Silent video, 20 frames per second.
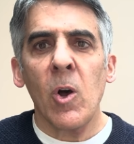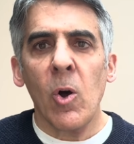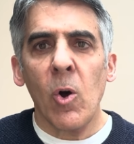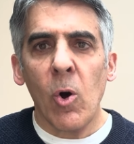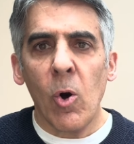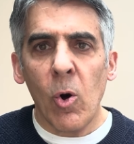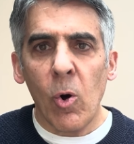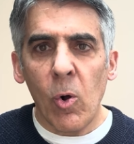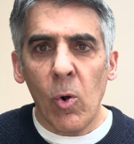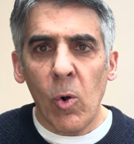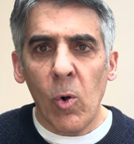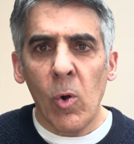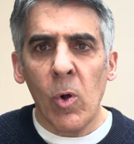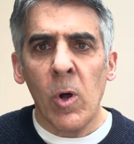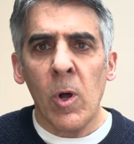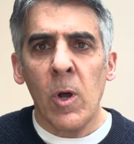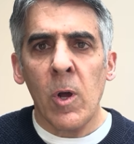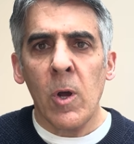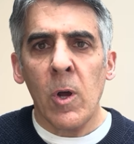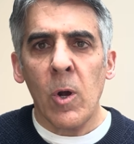
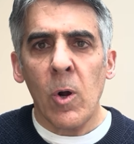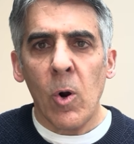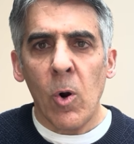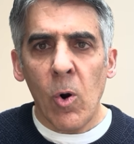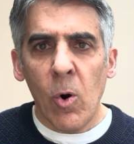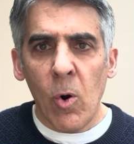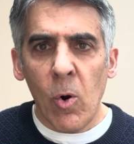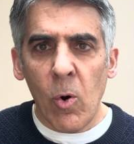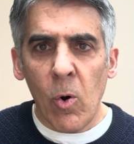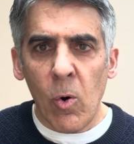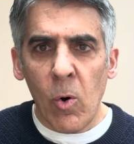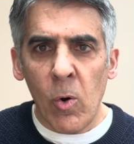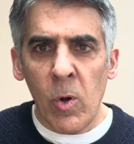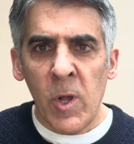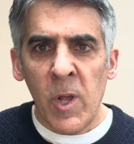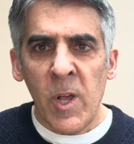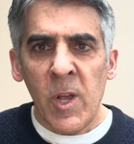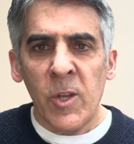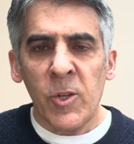whole, whole.